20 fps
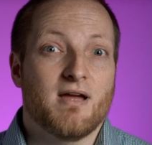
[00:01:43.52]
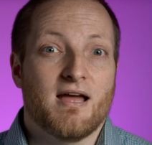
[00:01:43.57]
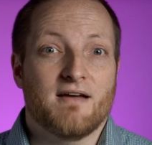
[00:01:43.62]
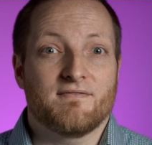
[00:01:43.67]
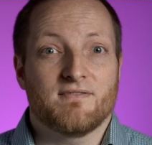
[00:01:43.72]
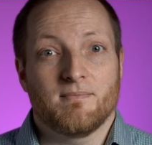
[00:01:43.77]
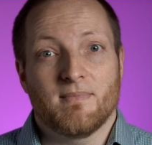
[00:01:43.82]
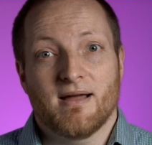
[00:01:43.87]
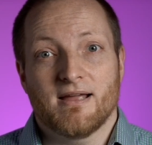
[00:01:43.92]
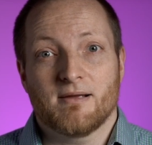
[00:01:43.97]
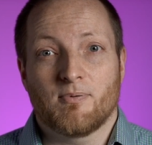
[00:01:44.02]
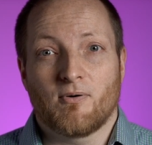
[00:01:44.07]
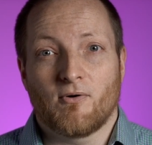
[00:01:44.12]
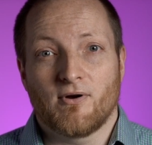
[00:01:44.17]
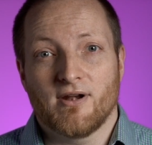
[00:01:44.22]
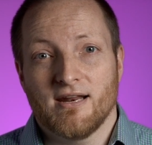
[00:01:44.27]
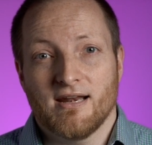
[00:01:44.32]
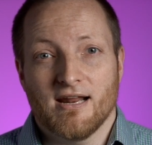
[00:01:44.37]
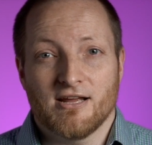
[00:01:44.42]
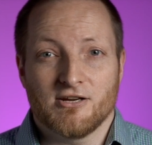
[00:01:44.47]
have the mic
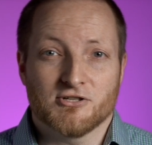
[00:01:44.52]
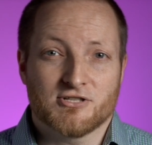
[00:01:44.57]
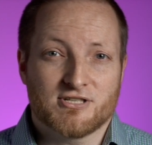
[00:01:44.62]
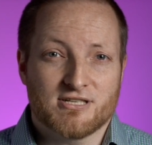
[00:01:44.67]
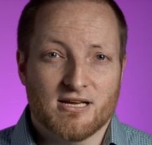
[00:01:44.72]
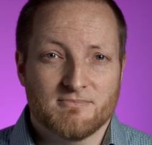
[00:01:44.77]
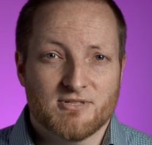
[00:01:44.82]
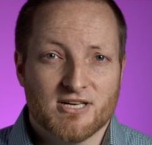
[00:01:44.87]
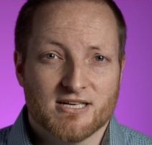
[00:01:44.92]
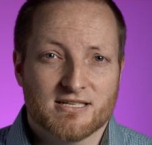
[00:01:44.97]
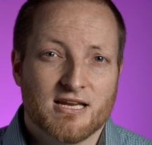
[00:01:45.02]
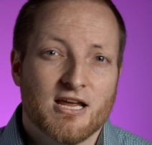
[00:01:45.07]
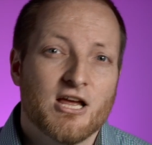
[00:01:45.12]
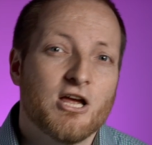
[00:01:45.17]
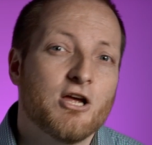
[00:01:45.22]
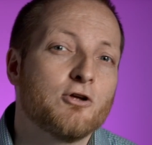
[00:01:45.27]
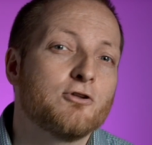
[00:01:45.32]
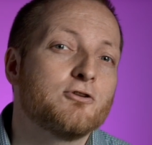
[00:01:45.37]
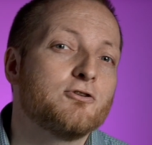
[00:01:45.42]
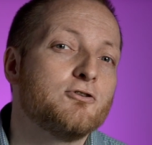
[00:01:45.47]
pointed at your subject,
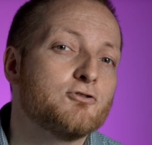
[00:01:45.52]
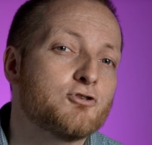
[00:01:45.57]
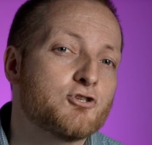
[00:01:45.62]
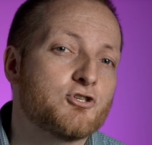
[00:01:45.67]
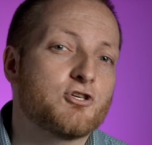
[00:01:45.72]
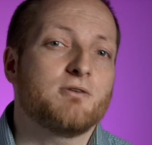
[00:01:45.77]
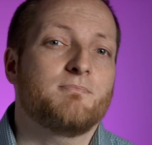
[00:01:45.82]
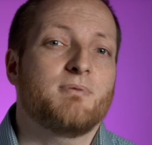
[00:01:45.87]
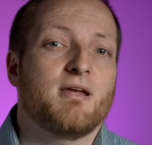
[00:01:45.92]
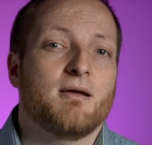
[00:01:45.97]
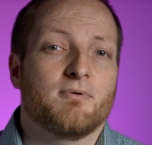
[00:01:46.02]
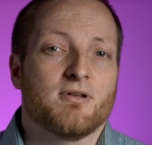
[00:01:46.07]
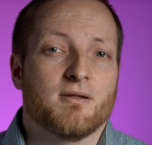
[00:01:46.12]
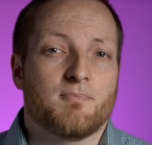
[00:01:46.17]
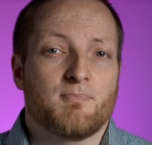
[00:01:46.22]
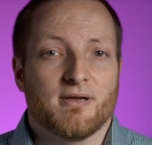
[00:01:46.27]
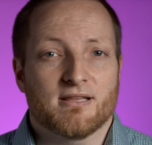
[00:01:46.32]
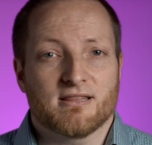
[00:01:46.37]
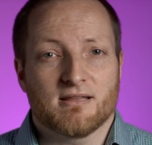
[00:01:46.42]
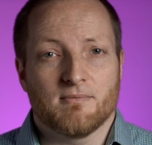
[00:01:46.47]
you should be able to
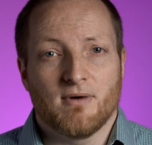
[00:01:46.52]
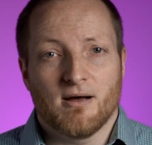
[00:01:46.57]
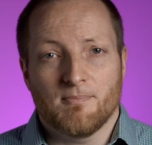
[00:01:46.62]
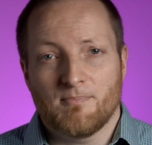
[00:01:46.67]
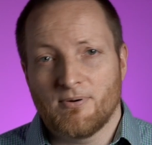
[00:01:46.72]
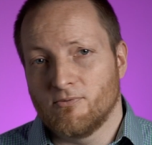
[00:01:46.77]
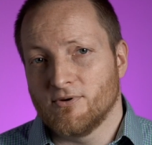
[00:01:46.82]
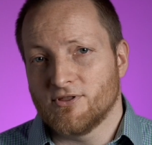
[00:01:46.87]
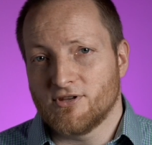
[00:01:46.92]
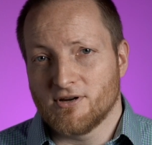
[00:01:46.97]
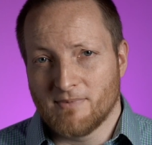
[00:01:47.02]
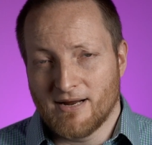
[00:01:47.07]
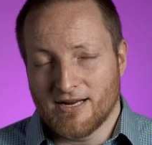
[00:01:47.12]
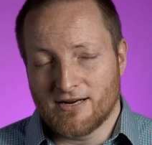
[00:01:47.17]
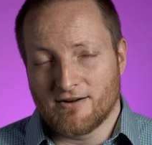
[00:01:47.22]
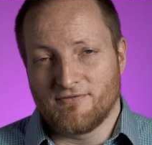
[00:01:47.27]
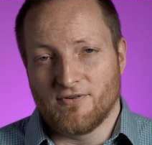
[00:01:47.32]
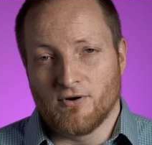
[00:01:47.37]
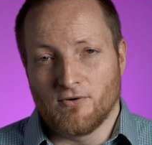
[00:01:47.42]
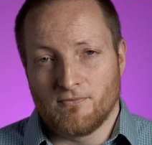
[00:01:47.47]
pick them up with your
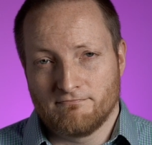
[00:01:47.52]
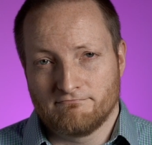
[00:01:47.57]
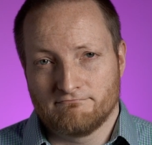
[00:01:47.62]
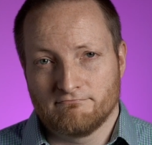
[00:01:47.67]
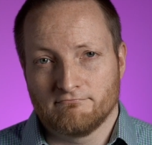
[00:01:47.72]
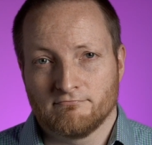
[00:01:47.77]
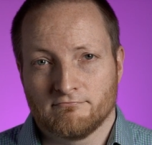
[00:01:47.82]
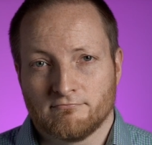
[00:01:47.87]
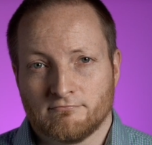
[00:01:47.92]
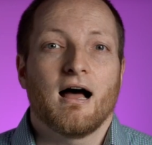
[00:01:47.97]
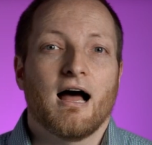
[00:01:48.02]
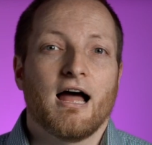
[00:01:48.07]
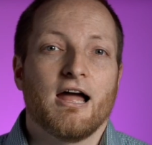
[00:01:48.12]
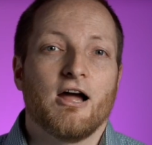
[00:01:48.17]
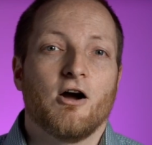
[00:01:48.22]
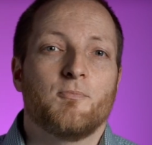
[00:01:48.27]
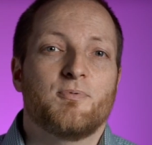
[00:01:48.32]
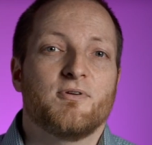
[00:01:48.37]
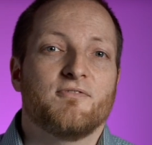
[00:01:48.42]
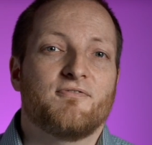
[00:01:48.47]
microphone. I
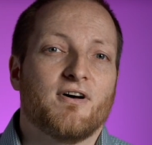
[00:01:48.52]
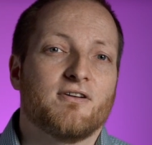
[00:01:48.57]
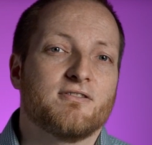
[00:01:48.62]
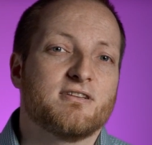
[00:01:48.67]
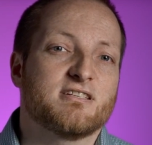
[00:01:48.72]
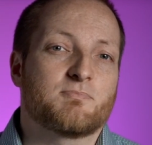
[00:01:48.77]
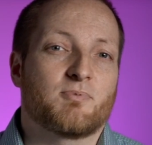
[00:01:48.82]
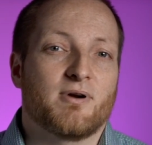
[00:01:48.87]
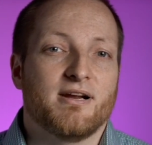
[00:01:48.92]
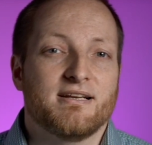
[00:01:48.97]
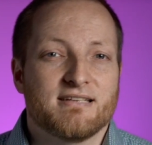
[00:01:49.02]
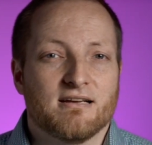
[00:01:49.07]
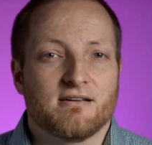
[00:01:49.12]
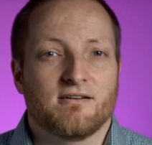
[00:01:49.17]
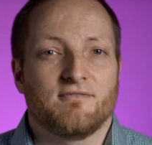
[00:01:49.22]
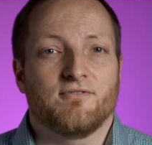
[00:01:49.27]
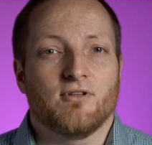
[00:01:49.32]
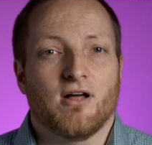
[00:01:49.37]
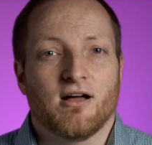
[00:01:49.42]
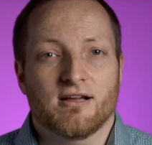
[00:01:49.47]
hope you found this breakdown
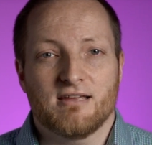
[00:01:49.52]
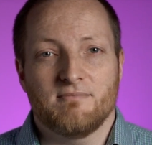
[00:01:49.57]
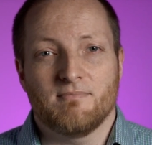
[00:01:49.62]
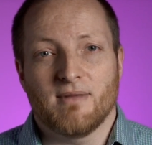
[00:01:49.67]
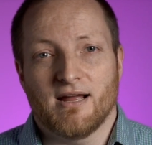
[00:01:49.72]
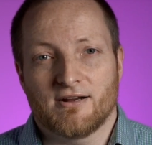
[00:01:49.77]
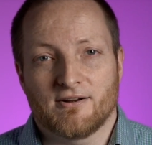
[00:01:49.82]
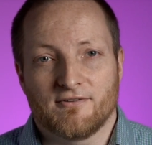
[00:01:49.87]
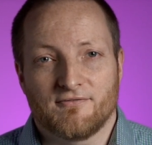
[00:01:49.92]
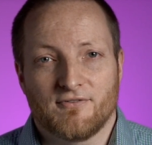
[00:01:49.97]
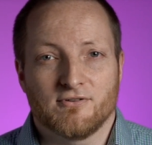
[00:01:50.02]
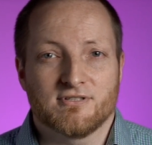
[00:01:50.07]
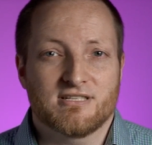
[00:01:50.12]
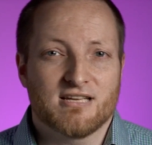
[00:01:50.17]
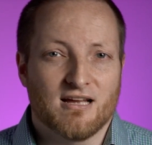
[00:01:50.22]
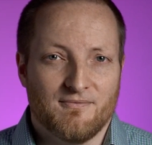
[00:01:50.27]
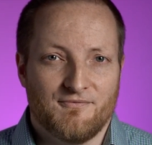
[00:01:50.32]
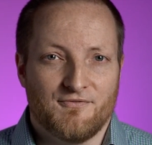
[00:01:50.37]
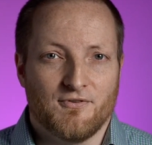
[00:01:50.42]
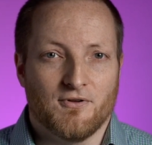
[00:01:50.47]
of vlogging microphones
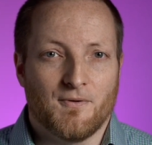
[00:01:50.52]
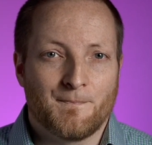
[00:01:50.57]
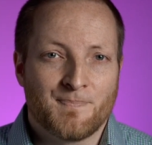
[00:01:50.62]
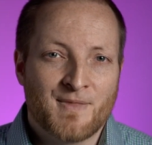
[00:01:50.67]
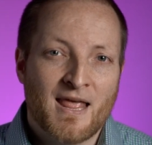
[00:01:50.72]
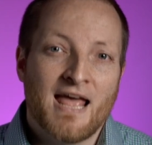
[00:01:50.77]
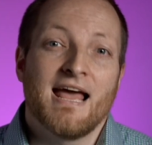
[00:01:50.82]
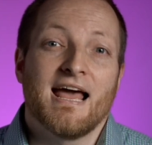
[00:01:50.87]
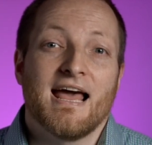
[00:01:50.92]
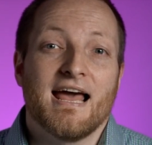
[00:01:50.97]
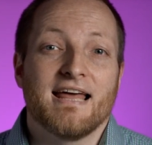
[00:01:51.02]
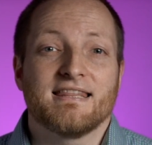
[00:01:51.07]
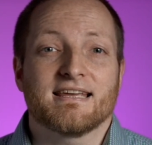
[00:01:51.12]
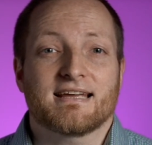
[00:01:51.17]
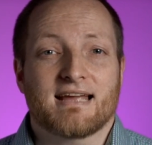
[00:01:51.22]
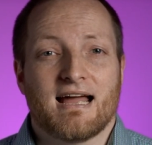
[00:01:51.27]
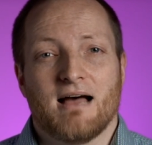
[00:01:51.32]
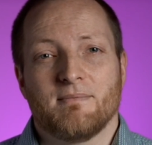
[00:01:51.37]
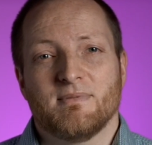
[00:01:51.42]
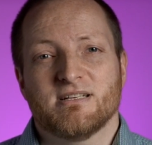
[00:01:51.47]
helpful. In the
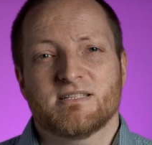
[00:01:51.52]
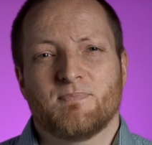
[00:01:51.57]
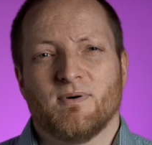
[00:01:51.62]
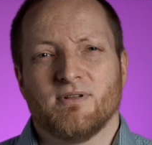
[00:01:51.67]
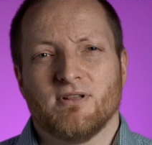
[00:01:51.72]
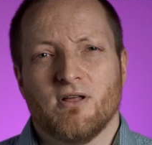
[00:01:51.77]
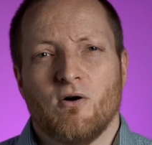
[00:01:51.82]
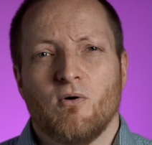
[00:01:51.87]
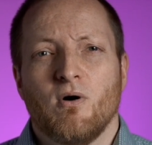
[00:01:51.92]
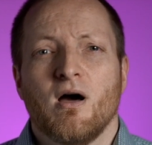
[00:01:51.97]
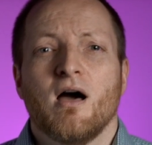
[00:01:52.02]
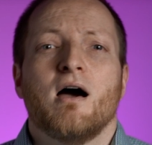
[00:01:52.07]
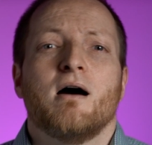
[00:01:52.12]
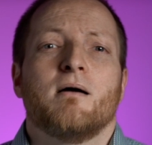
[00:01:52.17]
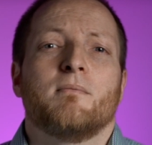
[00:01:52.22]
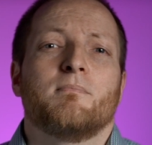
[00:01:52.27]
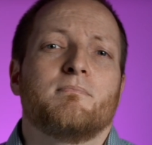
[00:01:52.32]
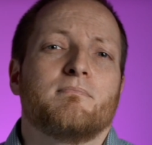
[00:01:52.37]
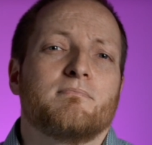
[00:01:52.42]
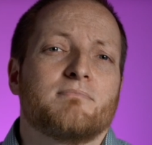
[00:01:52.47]
comments below,
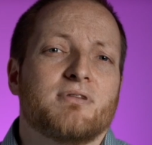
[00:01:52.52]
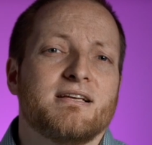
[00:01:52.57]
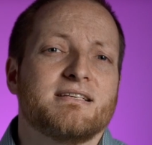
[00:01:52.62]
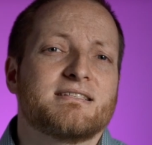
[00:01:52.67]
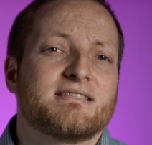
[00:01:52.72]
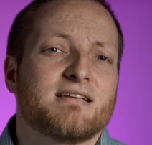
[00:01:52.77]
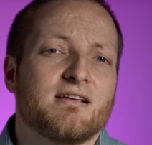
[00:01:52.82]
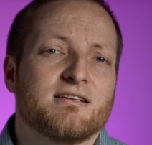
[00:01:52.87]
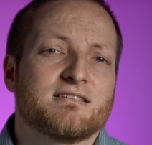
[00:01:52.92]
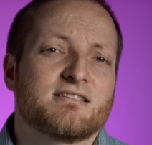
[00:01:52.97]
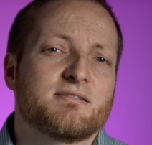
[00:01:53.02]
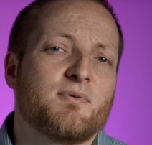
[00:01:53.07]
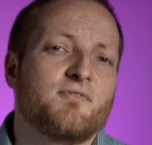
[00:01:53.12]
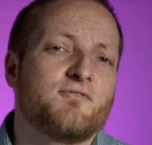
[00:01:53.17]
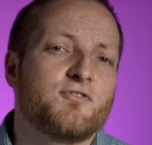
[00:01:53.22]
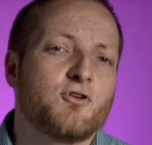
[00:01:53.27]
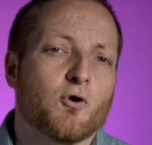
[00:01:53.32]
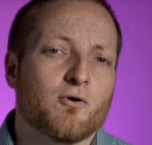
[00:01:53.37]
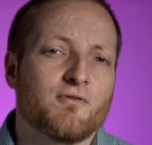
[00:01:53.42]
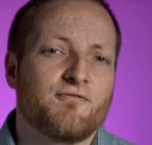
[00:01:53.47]
please tell us some
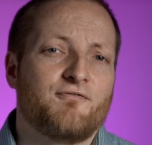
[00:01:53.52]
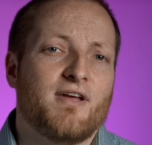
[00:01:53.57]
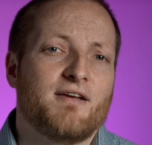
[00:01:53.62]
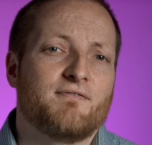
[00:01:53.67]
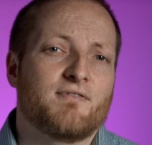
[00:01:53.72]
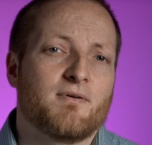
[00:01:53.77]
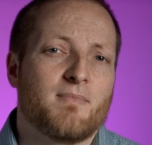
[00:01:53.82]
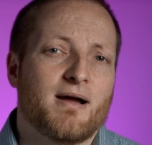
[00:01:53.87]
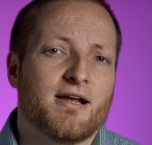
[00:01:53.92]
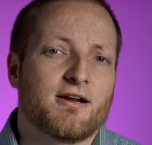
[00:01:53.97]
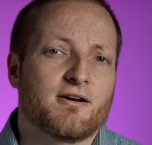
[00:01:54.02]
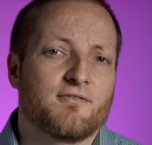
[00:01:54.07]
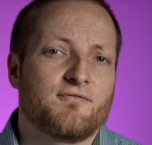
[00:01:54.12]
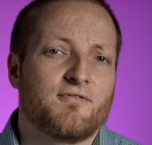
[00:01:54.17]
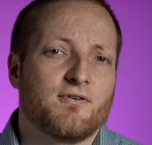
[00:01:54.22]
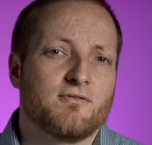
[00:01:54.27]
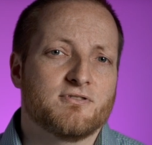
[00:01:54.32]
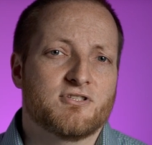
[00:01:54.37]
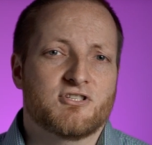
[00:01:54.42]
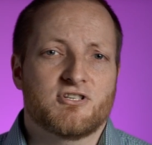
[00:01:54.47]
of your favorite
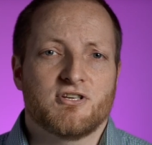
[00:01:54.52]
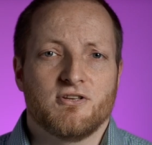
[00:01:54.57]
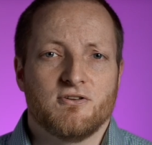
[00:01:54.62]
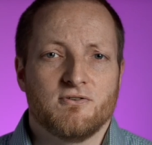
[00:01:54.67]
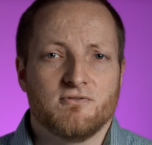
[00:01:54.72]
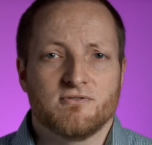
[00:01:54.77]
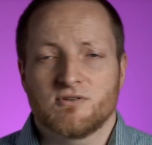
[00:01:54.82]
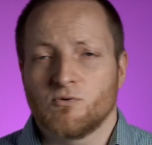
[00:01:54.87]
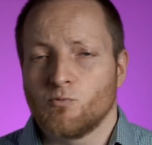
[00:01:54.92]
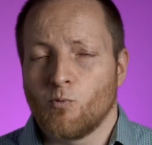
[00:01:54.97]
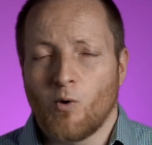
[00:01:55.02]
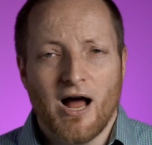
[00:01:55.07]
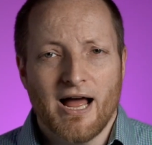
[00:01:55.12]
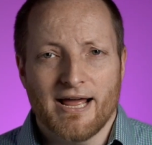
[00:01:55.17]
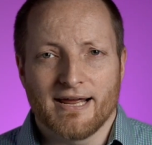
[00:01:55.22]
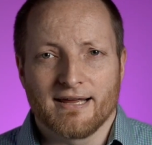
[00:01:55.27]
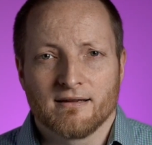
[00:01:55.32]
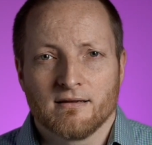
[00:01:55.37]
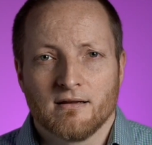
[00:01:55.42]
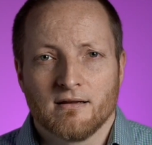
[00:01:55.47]
microphones to use and why.